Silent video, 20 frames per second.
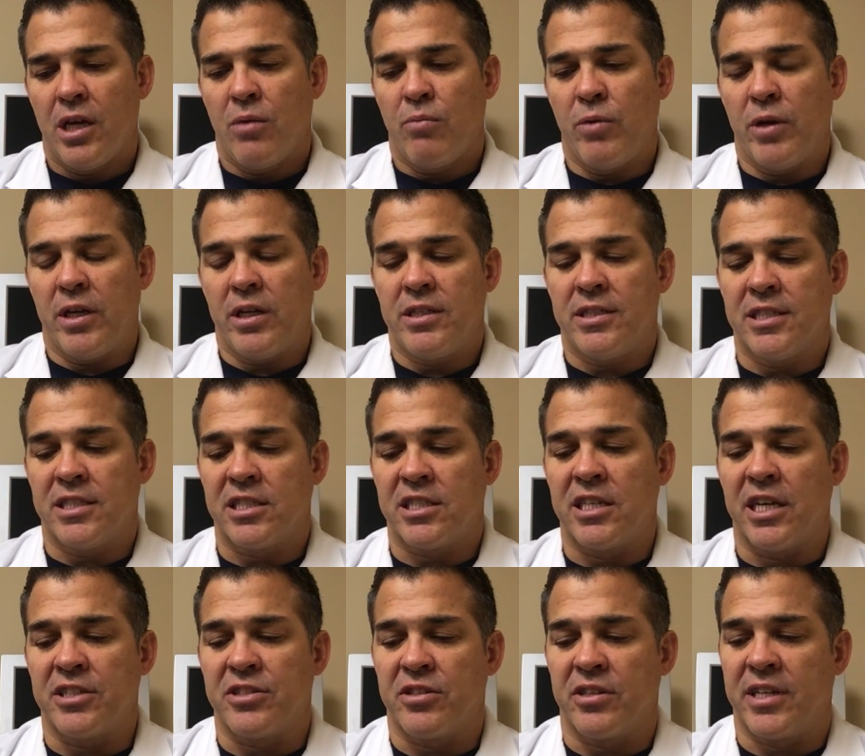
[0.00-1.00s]
we
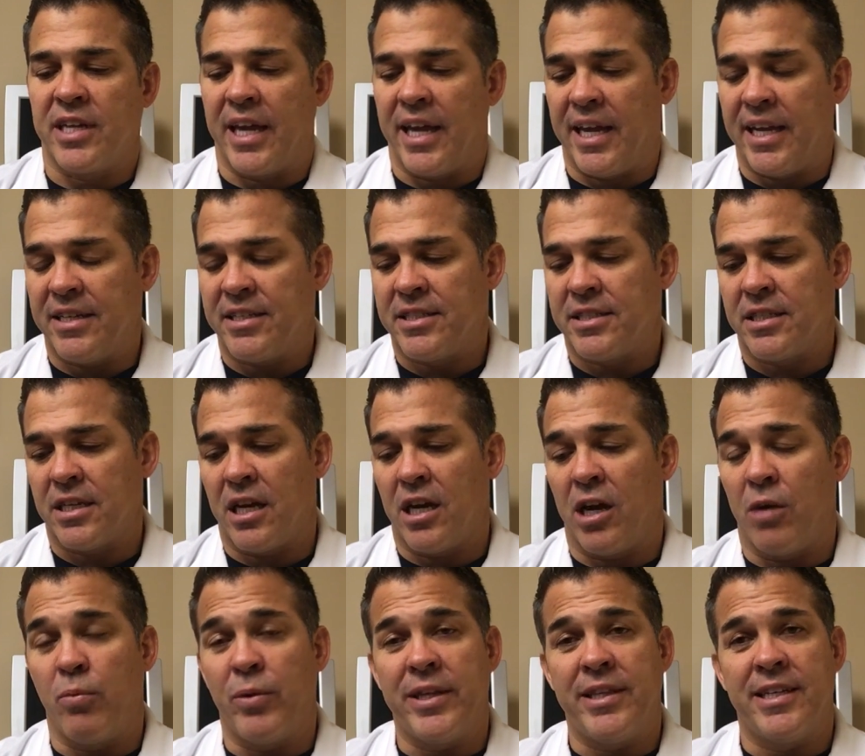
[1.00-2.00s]
discussed their case.
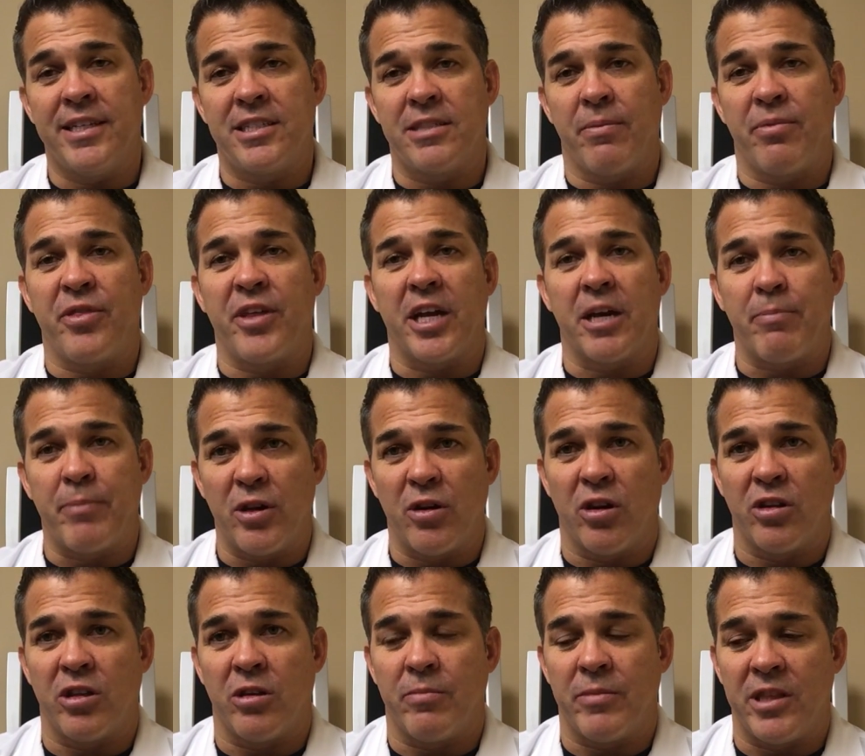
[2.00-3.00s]
Um, we did some therapy
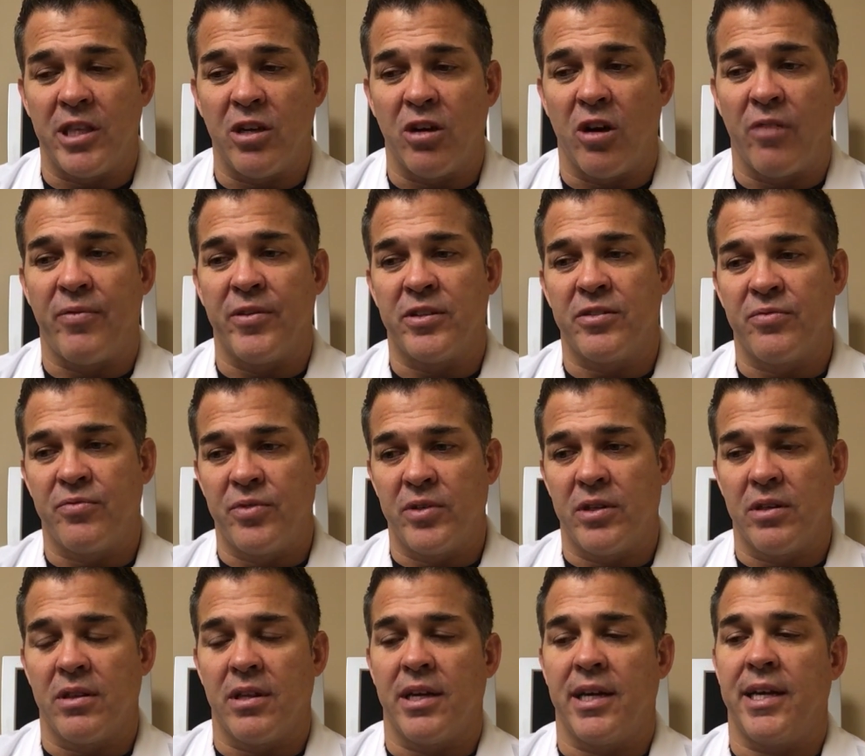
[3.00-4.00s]
on them in the office,
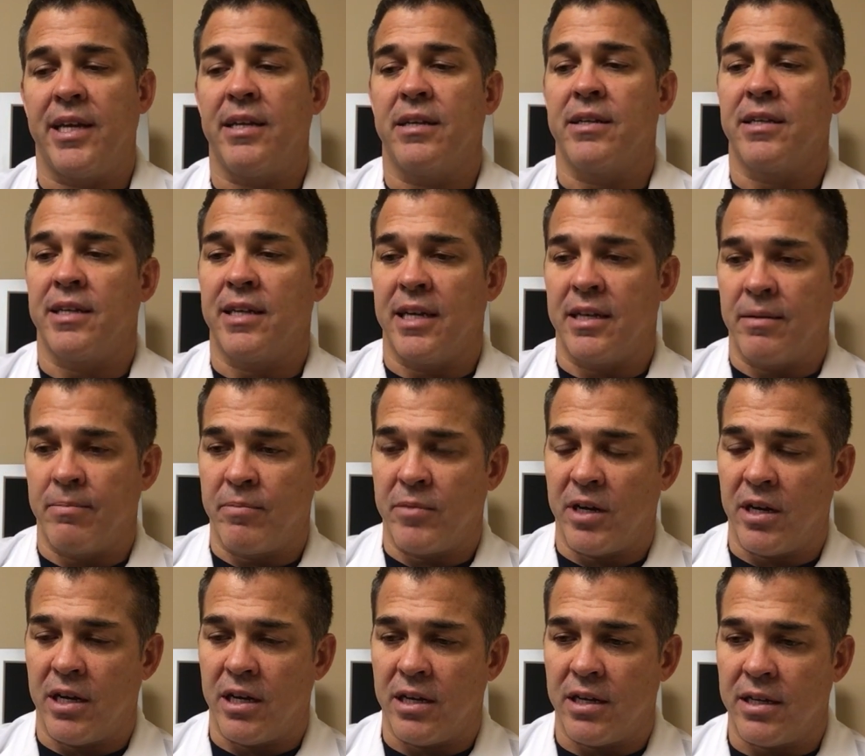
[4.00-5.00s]
real light, get them,
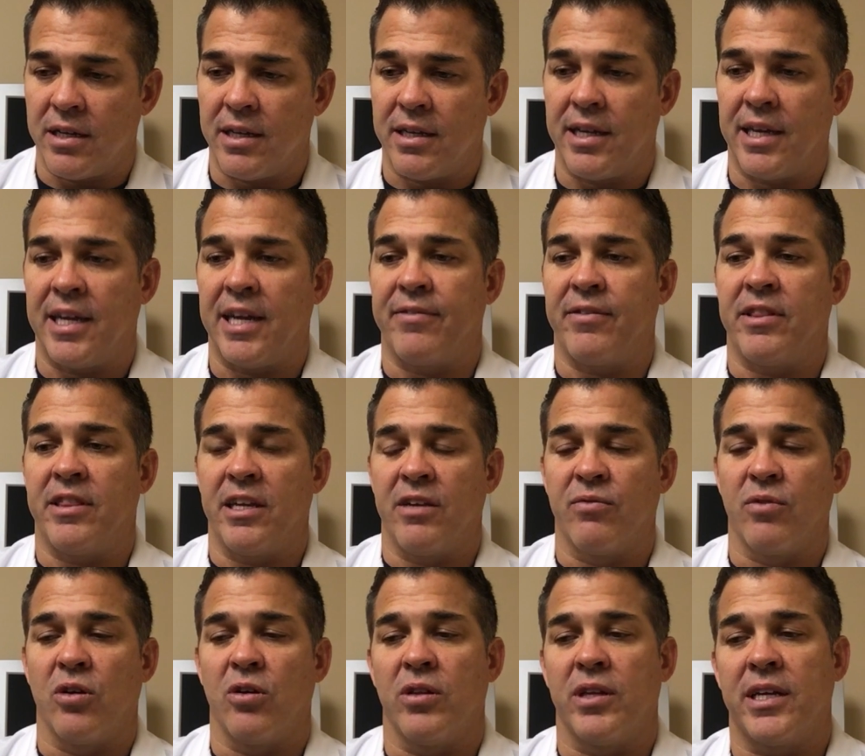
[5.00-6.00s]
uh, get everything
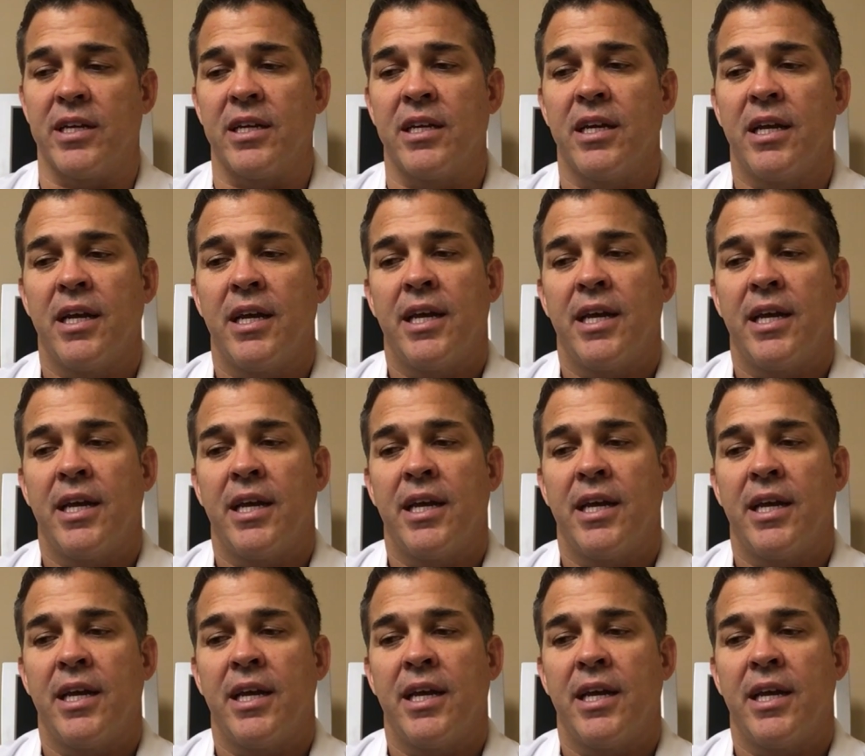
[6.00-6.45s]
rolling.